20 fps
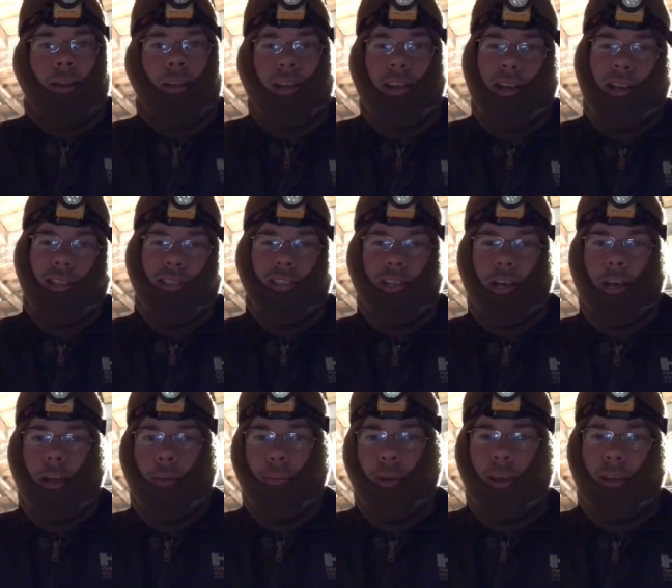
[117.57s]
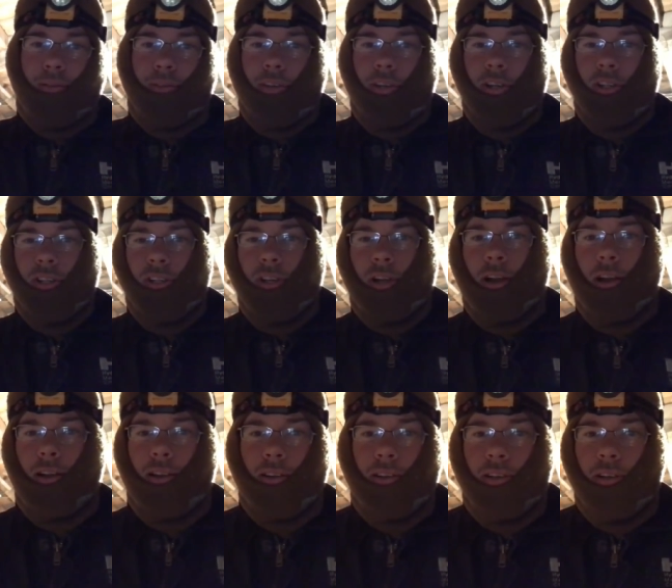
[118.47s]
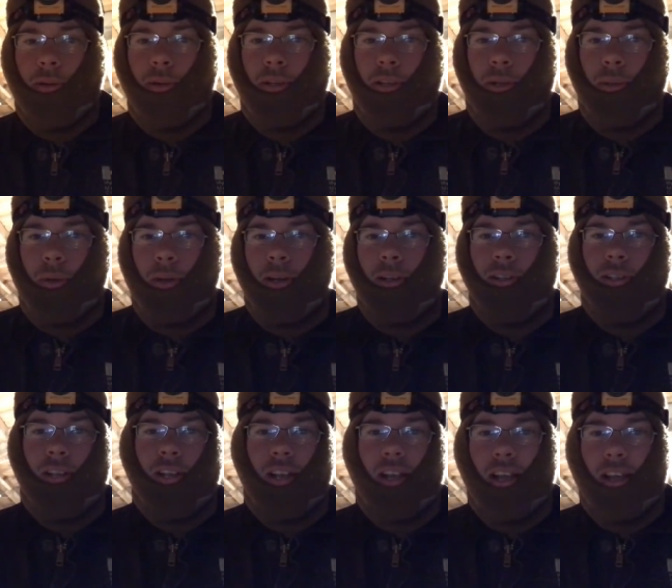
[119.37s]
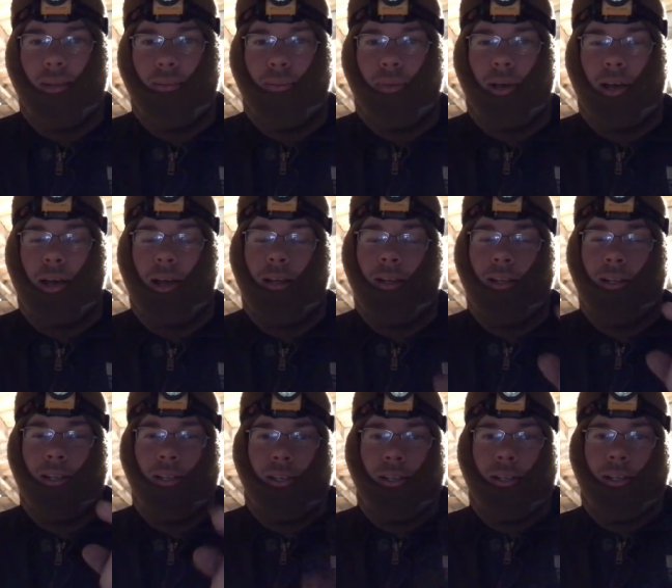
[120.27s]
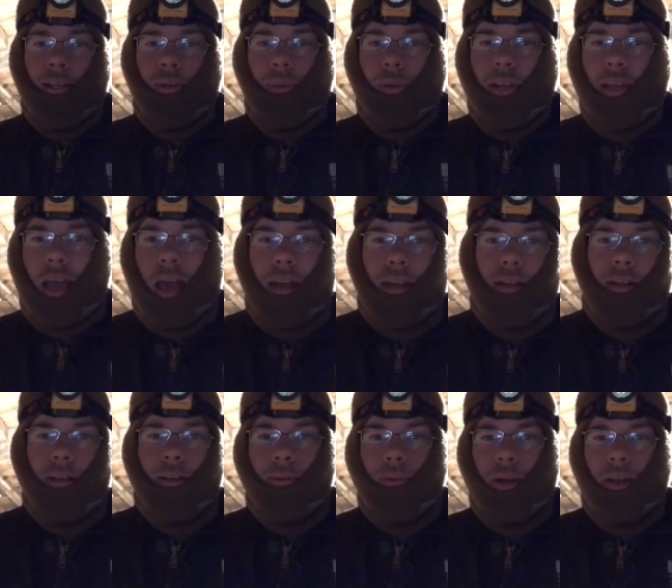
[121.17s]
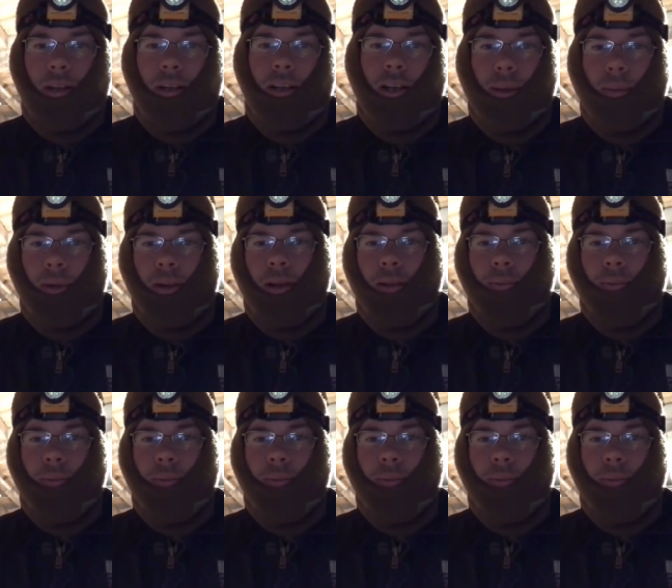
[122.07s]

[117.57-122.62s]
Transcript: a long time after you started doing the work today, but we got a good one coming